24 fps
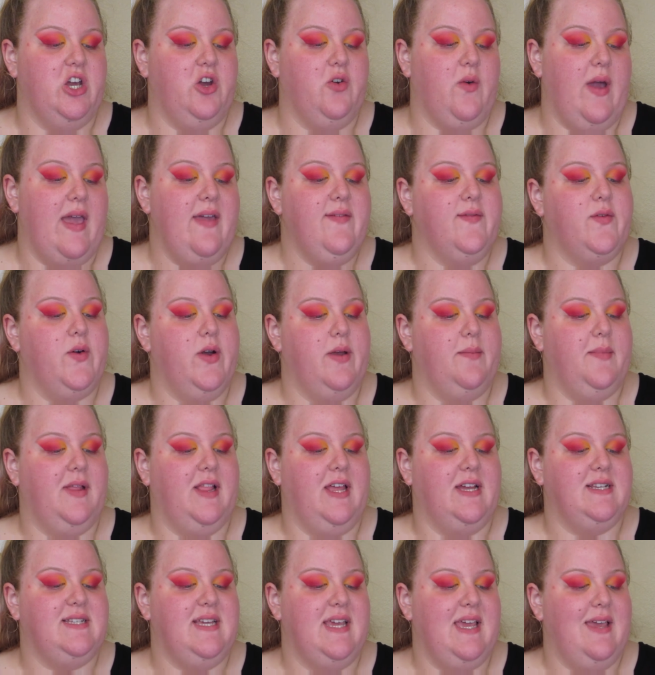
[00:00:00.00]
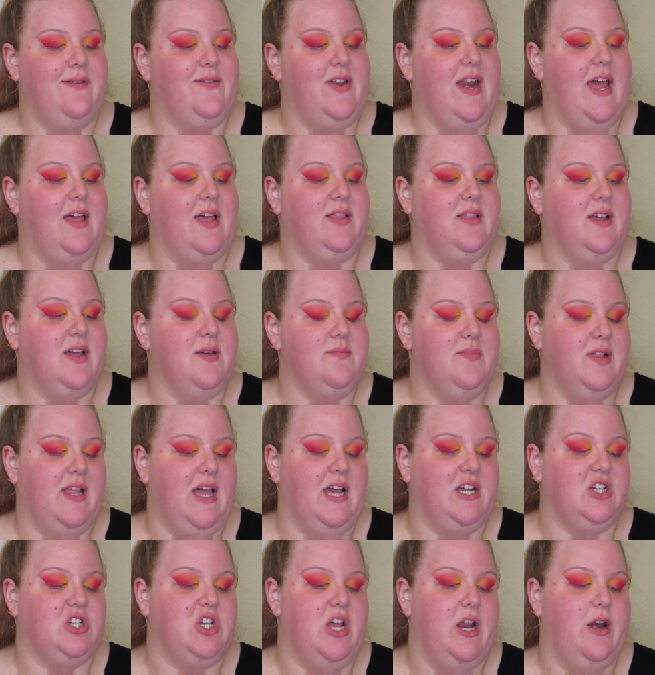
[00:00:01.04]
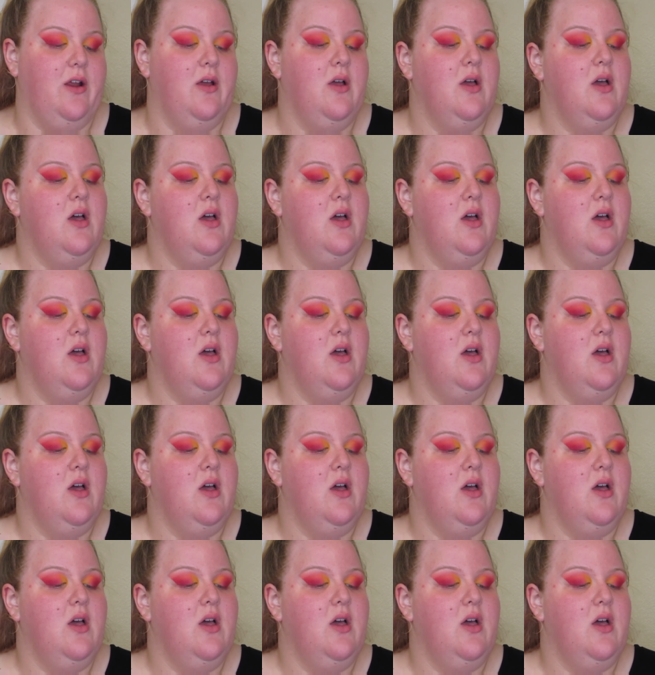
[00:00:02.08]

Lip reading: A great formula to even out the complexion,